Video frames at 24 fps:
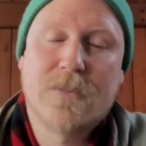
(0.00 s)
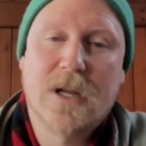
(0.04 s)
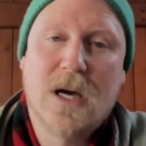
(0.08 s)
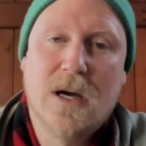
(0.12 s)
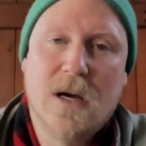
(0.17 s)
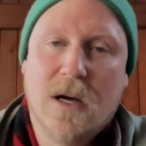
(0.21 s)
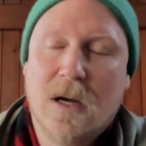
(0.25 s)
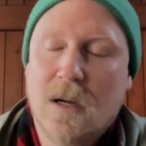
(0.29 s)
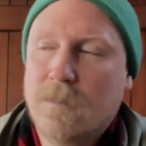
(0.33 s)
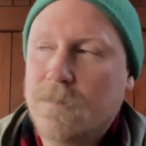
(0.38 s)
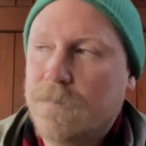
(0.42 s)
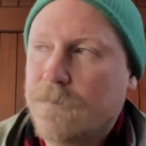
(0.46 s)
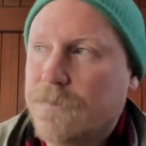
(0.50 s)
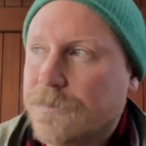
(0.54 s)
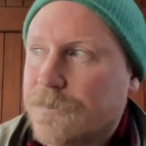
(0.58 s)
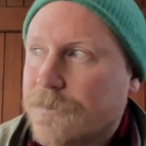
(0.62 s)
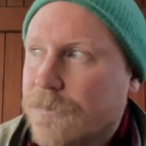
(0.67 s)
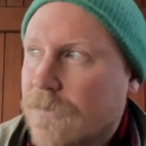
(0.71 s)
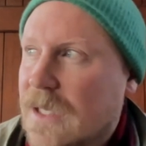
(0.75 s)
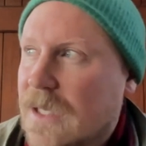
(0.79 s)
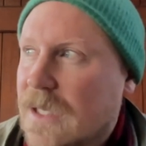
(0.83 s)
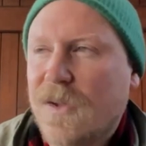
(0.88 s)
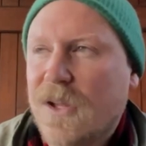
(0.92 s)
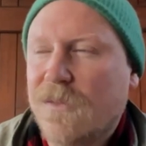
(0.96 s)
um,
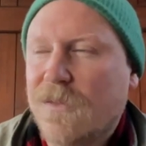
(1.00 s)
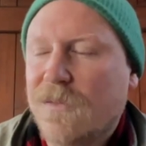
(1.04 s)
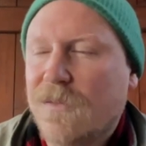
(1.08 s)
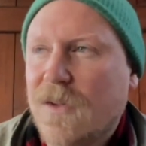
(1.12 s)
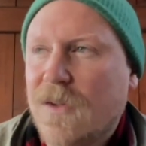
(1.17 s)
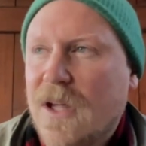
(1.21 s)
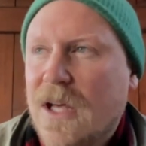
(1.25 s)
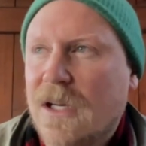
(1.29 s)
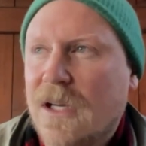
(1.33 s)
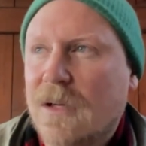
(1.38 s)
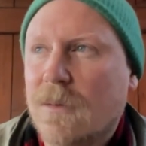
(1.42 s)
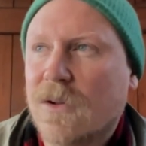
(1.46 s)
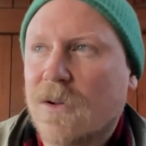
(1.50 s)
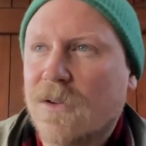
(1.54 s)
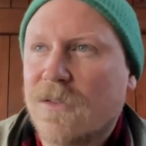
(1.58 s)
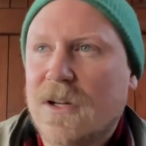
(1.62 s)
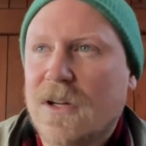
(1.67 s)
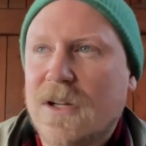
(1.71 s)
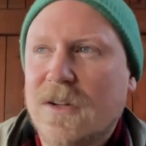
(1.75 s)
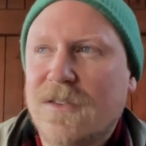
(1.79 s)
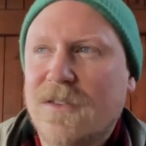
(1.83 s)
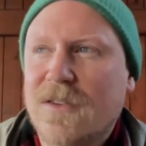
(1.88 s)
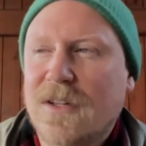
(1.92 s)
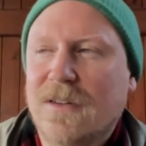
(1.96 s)
if anyone's
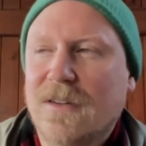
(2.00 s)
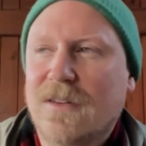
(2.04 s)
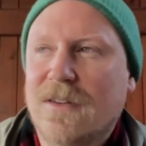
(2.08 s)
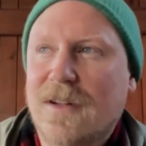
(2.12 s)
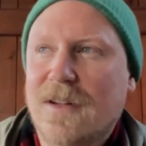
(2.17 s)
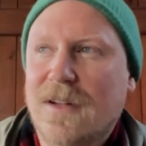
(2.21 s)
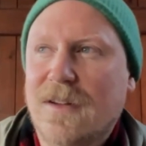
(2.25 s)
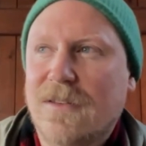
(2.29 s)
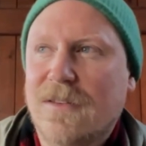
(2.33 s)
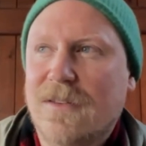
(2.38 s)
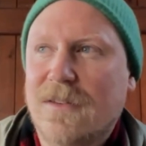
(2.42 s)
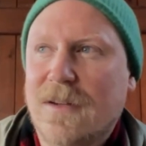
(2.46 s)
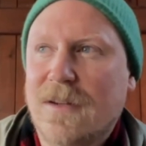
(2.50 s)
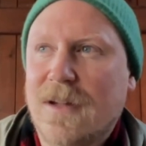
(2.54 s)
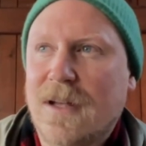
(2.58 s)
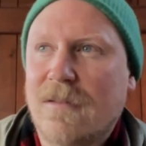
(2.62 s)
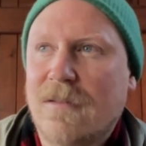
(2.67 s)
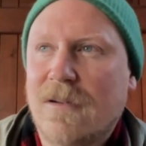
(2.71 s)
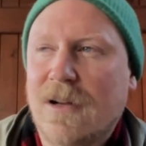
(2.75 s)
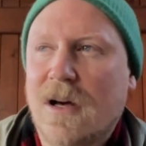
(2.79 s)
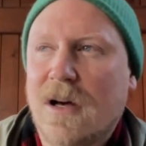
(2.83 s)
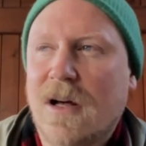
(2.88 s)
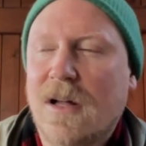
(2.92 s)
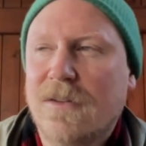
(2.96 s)
listening to this and they're
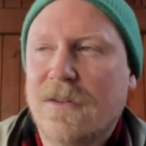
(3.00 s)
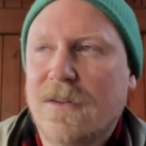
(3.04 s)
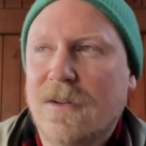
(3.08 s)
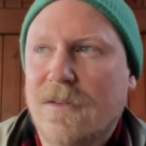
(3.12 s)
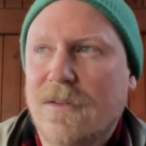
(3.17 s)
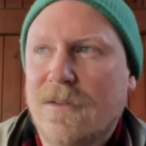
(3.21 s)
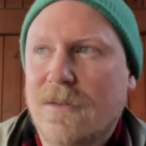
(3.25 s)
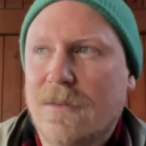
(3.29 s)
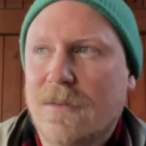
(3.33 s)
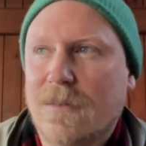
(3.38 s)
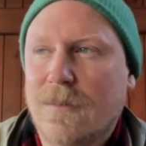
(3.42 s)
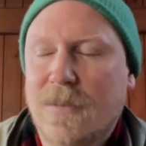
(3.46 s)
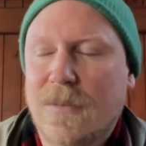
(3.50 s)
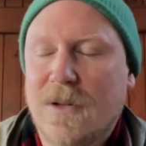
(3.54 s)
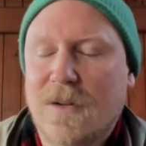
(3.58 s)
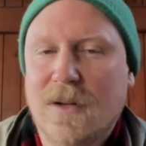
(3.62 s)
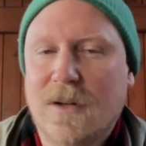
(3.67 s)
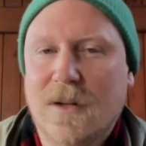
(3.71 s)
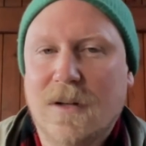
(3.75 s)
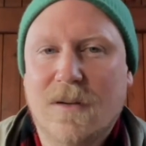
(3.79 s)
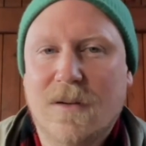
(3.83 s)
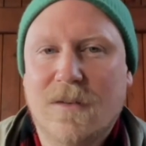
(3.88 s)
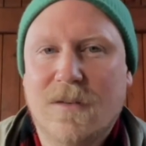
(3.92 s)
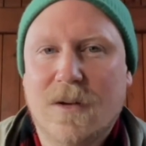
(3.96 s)
an artist or
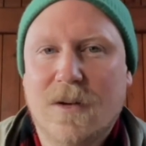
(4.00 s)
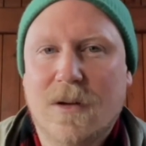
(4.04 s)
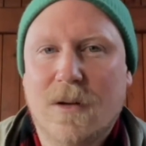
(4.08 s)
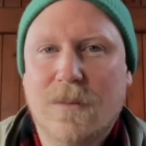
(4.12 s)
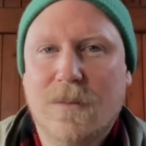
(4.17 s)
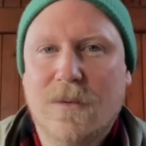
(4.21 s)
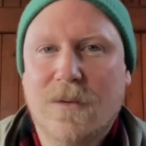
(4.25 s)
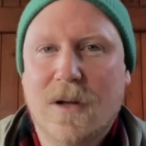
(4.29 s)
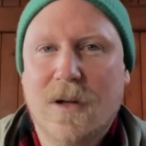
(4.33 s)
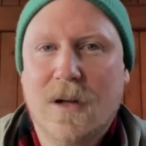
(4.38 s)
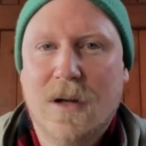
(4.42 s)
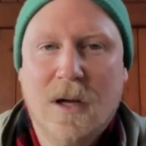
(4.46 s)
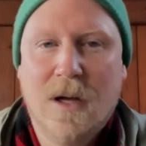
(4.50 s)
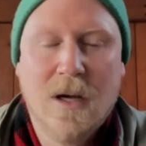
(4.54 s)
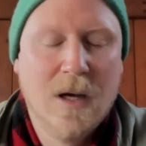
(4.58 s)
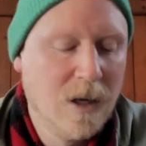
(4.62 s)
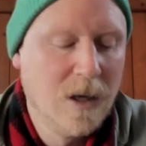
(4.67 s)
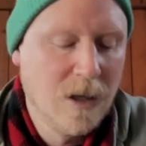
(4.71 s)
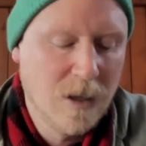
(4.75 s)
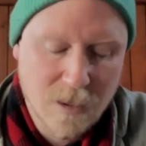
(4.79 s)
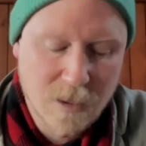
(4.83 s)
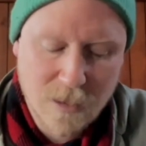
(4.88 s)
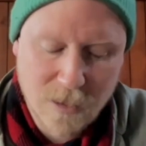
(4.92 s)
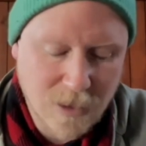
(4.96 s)
particularly a sculptor,
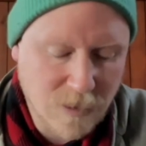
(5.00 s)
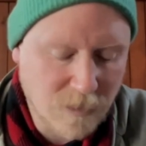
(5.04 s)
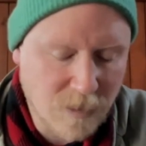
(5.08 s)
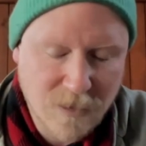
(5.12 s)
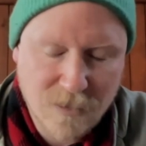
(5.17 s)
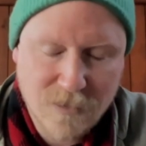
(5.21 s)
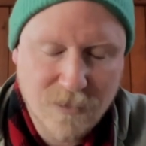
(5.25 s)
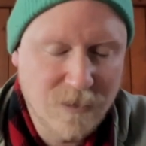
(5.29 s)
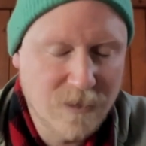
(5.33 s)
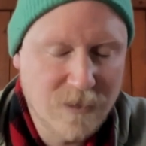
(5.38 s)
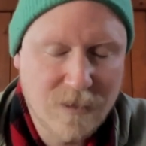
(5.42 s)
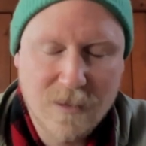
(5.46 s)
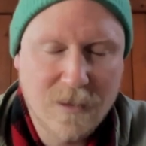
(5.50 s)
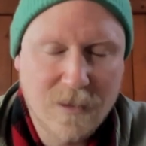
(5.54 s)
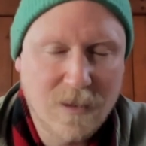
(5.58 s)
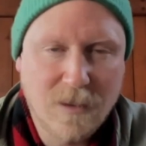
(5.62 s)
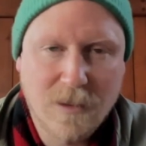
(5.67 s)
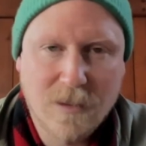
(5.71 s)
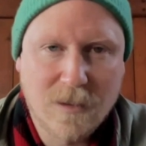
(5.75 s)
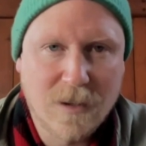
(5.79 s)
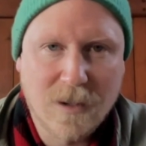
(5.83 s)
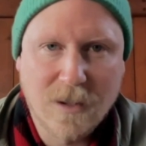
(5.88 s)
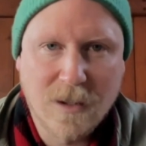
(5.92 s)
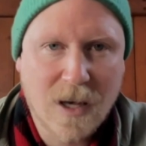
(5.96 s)
you, just,
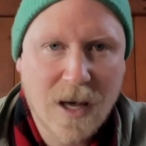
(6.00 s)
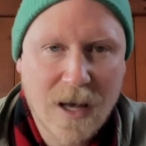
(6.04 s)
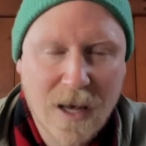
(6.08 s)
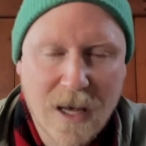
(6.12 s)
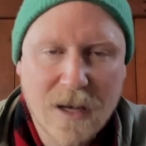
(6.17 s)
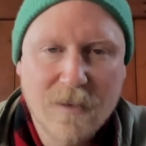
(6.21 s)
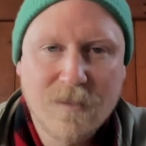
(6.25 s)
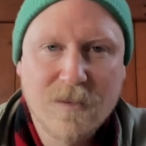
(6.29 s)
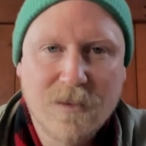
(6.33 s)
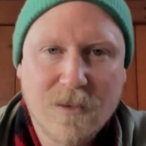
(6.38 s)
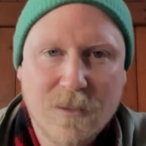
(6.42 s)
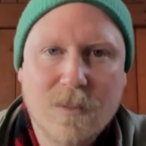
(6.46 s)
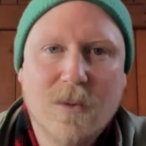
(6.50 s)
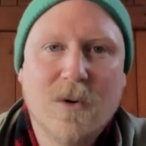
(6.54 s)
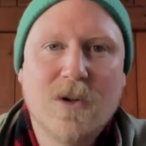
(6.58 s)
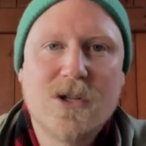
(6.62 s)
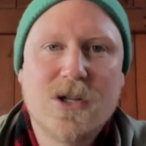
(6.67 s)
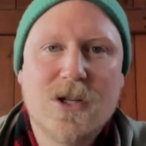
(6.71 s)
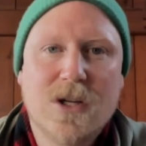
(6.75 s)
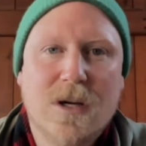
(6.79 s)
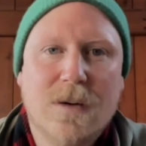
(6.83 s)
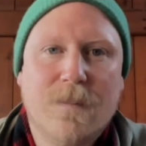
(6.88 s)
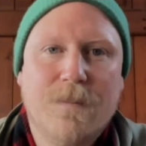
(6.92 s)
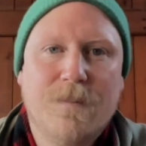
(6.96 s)
you have to watch
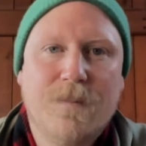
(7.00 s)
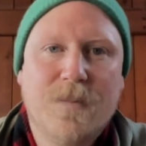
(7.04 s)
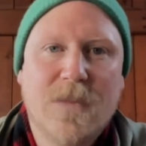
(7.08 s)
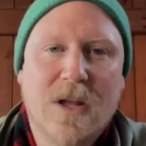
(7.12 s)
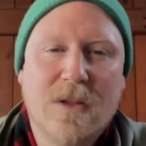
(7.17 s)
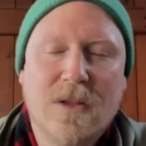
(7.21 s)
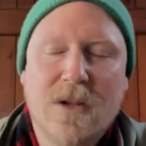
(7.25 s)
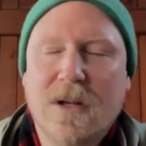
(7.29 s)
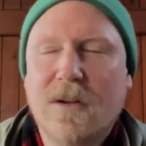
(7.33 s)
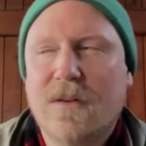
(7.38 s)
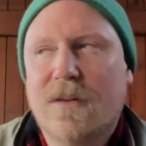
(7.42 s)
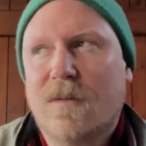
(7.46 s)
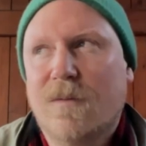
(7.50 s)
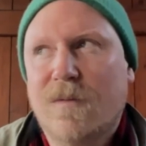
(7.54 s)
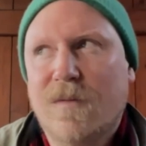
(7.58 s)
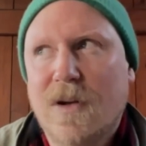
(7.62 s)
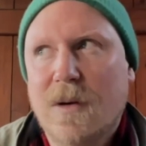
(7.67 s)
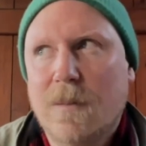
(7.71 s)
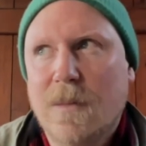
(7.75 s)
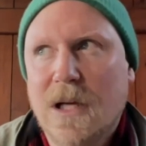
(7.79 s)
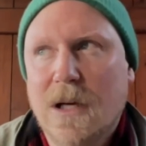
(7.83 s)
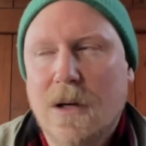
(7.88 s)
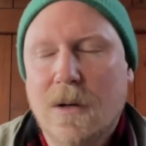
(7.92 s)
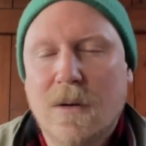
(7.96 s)
it. I think it's on
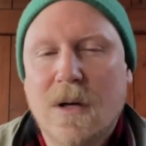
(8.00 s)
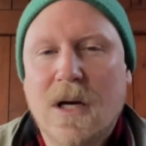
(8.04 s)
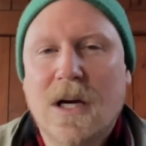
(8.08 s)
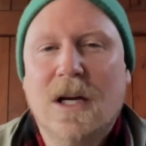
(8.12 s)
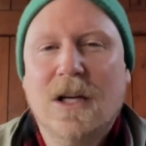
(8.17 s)
Vimeo.